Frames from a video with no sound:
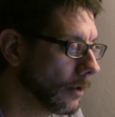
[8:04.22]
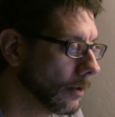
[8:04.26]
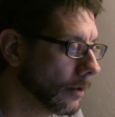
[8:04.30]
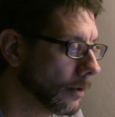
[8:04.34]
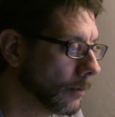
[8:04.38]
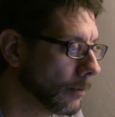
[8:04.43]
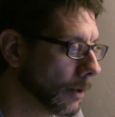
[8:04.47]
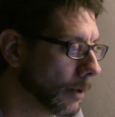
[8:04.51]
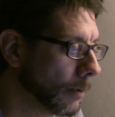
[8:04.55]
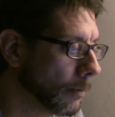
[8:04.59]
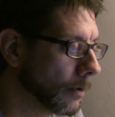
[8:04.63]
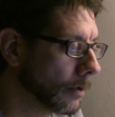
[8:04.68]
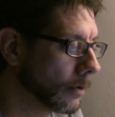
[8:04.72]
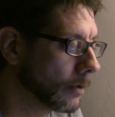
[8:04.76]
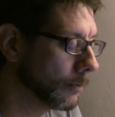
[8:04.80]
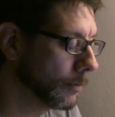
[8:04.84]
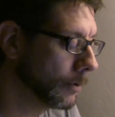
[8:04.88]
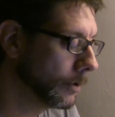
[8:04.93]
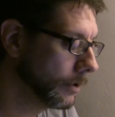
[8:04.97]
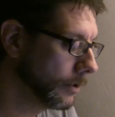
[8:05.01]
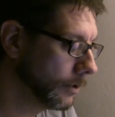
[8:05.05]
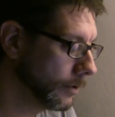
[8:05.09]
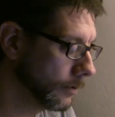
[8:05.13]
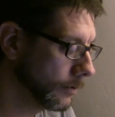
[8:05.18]
public
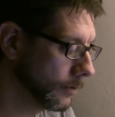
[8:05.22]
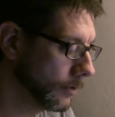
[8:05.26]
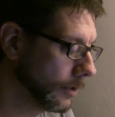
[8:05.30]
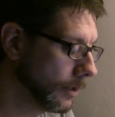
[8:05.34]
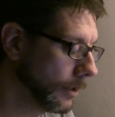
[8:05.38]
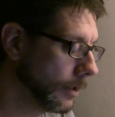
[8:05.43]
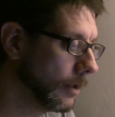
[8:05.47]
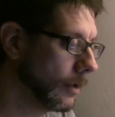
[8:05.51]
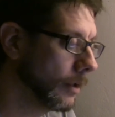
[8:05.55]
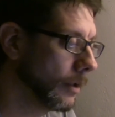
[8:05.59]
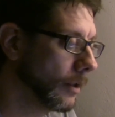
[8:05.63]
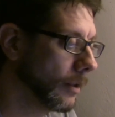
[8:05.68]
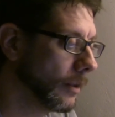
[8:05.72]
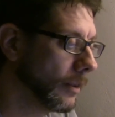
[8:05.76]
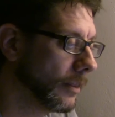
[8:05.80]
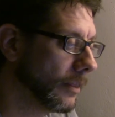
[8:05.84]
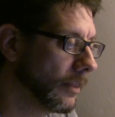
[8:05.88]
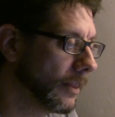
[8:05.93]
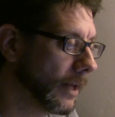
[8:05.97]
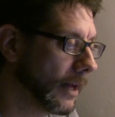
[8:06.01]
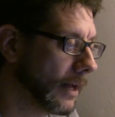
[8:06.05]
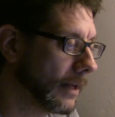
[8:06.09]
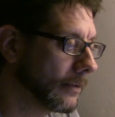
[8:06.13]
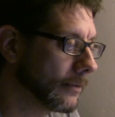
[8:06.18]
opinions
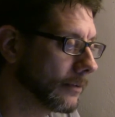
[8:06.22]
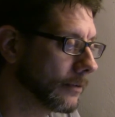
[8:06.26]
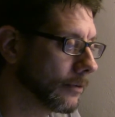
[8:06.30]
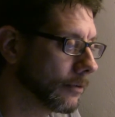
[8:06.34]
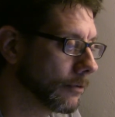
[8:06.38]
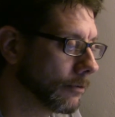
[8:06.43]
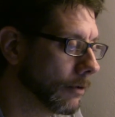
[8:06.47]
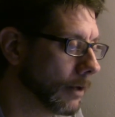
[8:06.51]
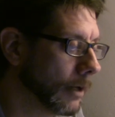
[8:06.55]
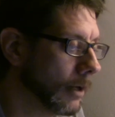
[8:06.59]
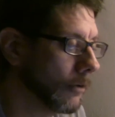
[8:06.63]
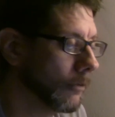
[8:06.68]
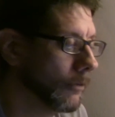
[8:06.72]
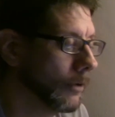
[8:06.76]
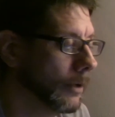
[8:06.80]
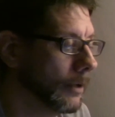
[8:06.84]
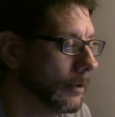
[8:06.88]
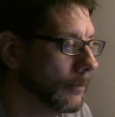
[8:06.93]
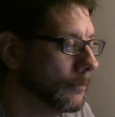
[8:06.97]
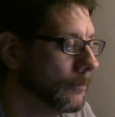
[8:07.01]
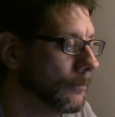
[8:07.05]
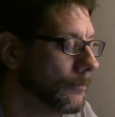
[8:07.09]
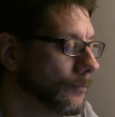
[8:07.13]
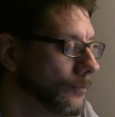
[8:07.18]
that surround
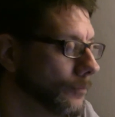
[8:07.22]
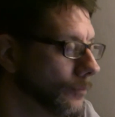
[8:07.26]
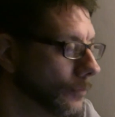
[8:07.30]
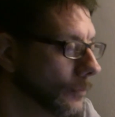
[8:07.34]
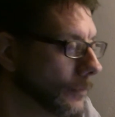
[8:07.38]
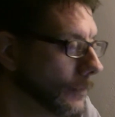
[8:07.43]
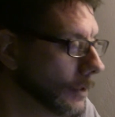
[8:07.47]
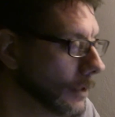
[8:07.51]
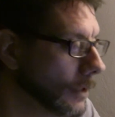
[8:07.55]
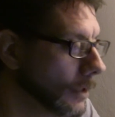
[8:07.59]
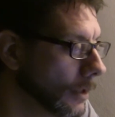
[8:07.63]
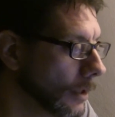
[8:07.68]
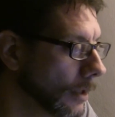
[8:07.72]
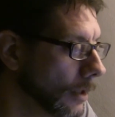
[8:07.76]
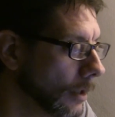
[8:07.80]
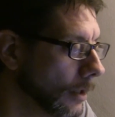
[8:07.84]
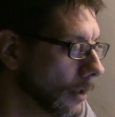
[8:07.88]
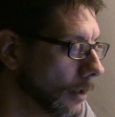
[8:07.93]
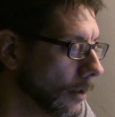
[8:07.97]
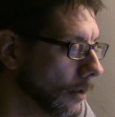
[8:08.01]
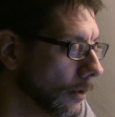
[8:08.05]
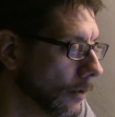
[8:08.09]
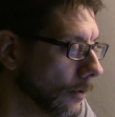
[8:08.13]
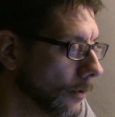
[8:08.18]
it.
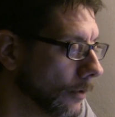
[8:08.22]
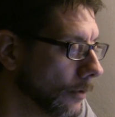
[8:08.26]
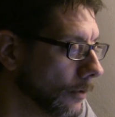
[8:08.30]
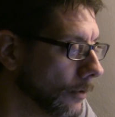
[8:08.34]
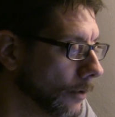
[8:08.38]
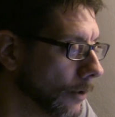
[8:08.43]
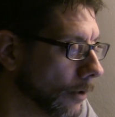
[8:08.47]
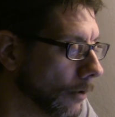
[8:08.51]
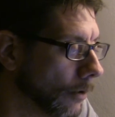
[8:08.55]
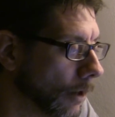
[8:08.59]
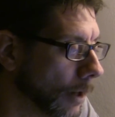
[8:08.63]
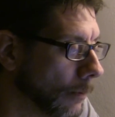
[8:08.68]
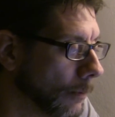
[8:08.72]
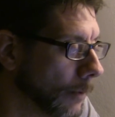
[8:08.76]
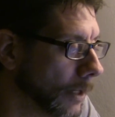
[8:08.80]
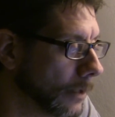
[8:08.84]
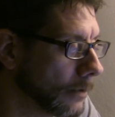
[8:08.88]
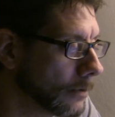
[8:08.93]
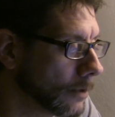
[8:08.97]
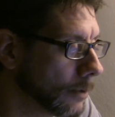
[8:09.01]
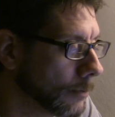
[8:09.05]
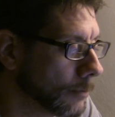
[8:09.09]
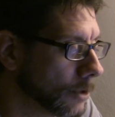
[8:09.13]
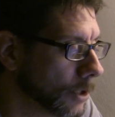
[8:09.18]
So I make
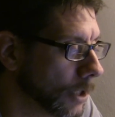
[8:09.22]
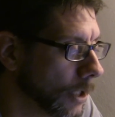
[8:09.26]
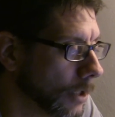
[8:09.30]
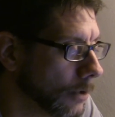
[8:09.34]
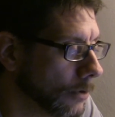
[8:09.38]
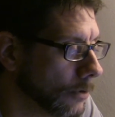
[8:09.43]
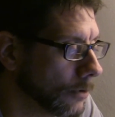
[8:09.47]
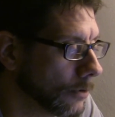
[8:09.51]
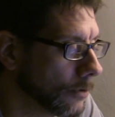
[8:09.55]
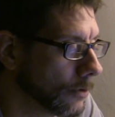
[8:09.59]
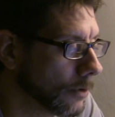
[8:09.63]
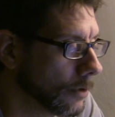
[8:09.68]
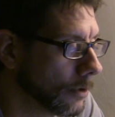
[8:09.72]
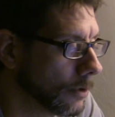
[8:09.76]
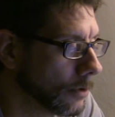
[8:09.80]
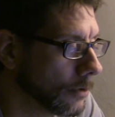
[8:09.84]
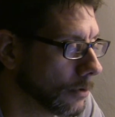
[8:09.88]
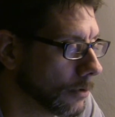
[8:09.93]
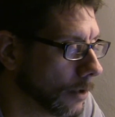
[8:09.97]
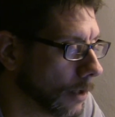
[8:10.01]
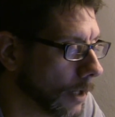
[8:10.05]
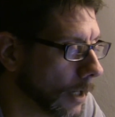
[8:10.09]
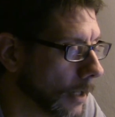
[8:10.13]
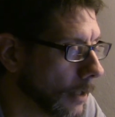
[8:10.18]
some changes to
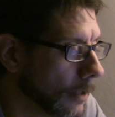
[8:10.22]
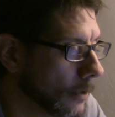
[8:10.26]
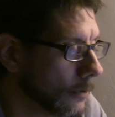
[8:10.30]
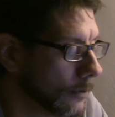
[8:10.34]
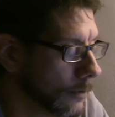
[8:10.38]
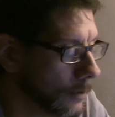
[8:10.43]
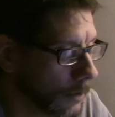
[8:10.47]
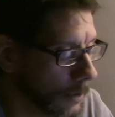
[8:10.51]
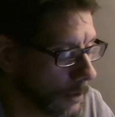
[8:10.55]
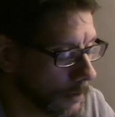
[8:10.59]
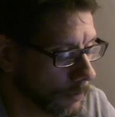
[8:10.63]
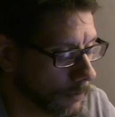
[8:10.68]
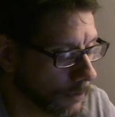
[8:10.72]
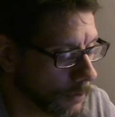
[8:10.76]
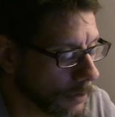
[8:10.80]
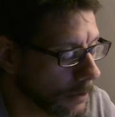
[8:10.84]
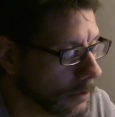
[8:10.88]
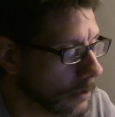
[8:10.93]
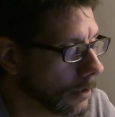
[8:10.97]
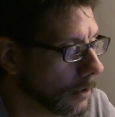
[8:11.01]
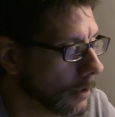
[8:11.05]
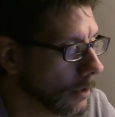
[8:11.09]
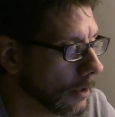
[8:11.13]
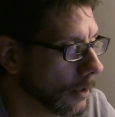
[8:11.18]
these edits
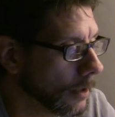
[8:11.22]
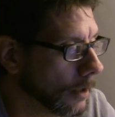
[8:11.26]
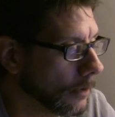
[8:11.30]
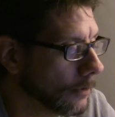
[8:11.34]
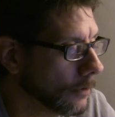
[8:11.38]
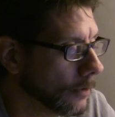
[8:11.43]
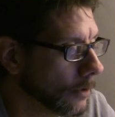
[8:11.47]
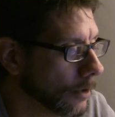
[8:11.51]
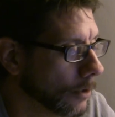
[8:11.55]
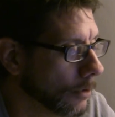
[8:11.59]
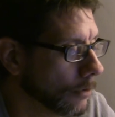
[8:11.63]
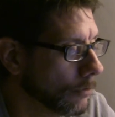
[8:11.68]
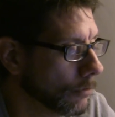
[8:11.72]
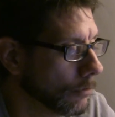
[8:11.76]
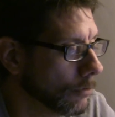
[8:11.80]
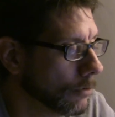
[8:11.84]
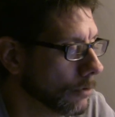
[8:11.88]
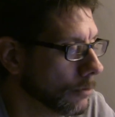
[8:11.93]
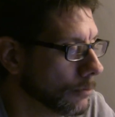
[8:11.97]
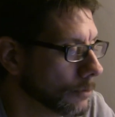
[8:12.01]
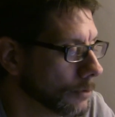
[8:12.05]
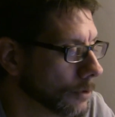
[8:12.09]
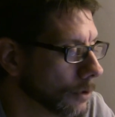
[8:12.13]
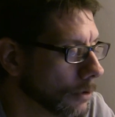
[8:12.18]
even as I go through
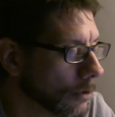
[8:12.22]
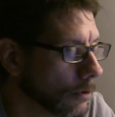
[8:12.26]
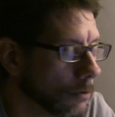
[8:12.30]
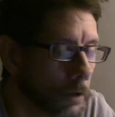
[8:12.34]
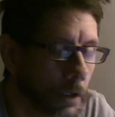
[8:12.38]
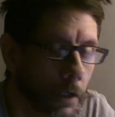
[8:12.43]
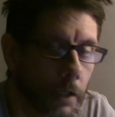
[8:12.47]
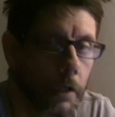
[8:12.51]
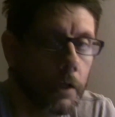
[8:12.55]
them. So